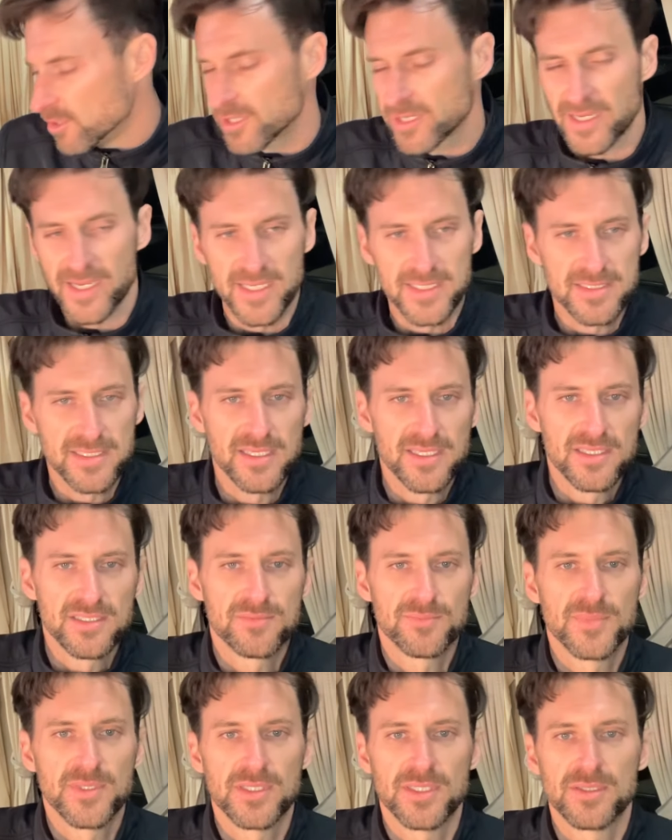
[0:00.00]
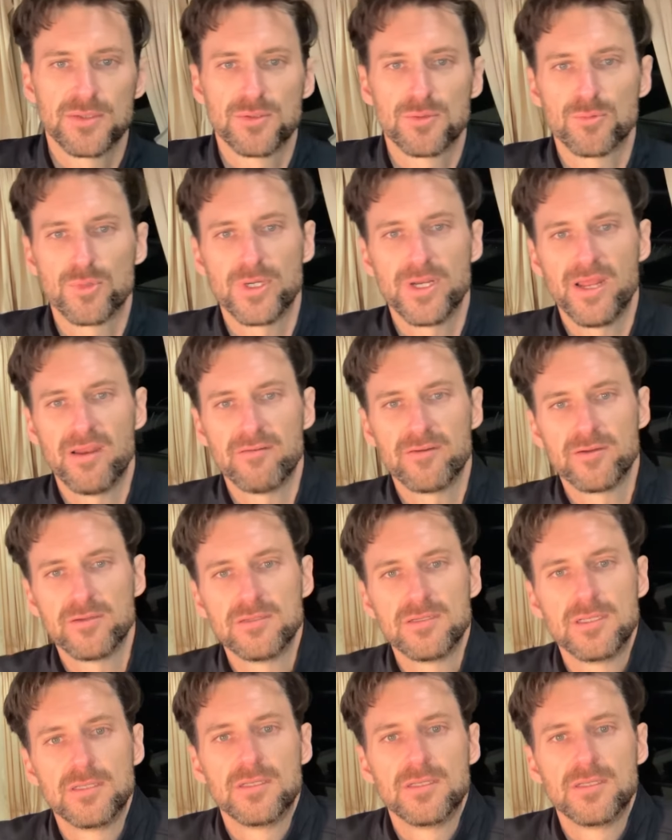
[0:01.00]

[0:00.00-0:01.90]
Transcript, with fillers: guy says, but whatever.